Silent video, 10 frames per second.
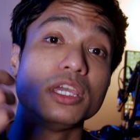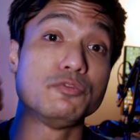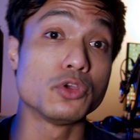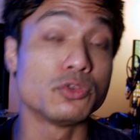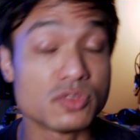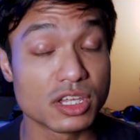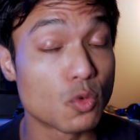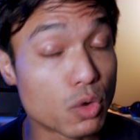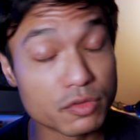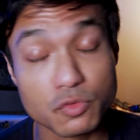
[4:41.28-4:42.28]
If you're
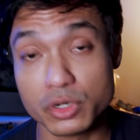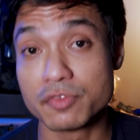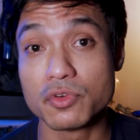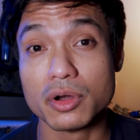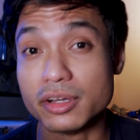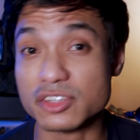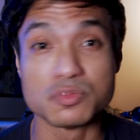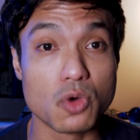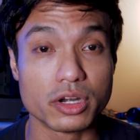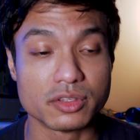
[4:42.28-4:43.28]
using a
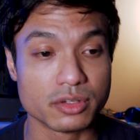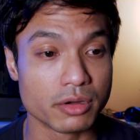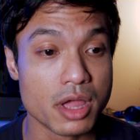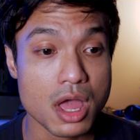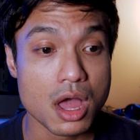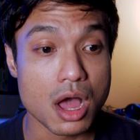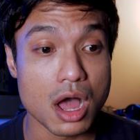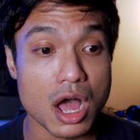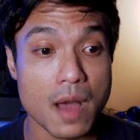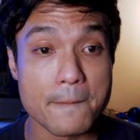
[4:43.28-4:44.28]
144Hz monitor
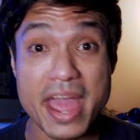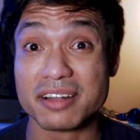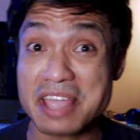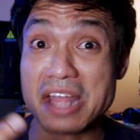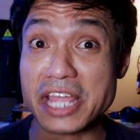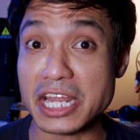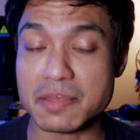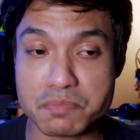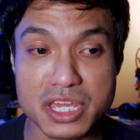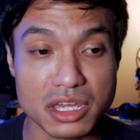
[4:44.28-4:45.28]
at
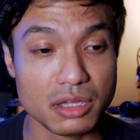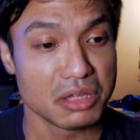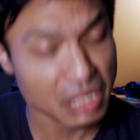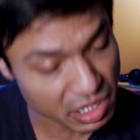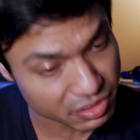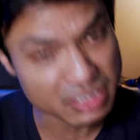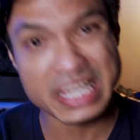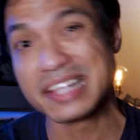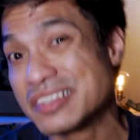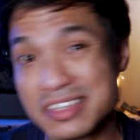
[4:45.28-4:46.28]
1080p, even a
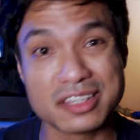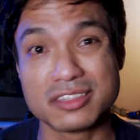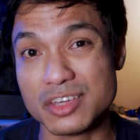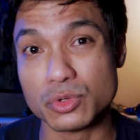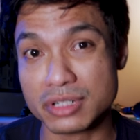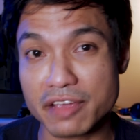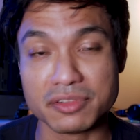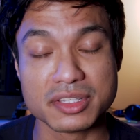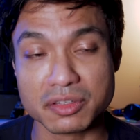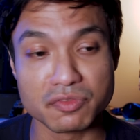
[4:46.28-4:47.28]
1060 would
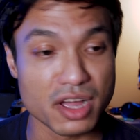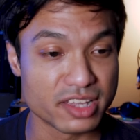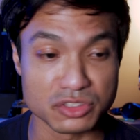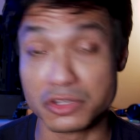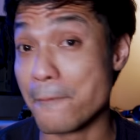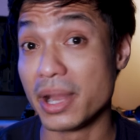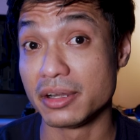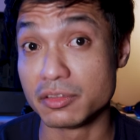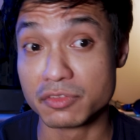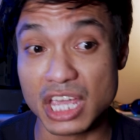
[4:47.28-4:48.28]
definitely suffice on
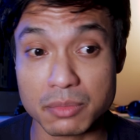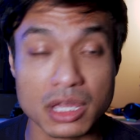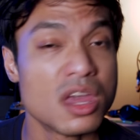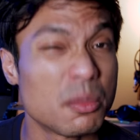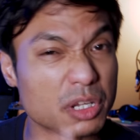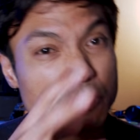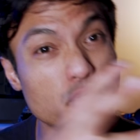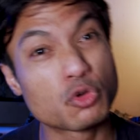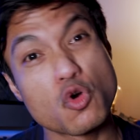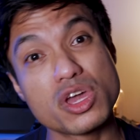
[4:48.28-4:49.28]
competitive gaming. But
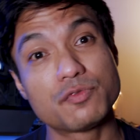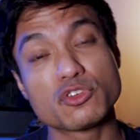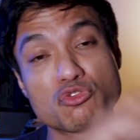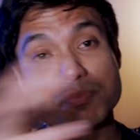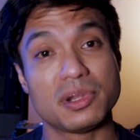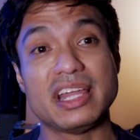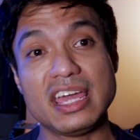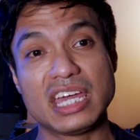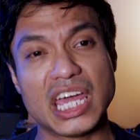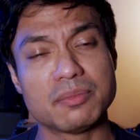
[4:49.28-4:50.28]
if you're going for
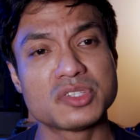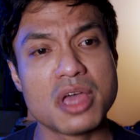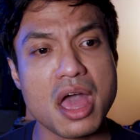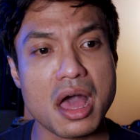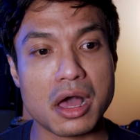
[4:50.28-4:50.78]
AAA games,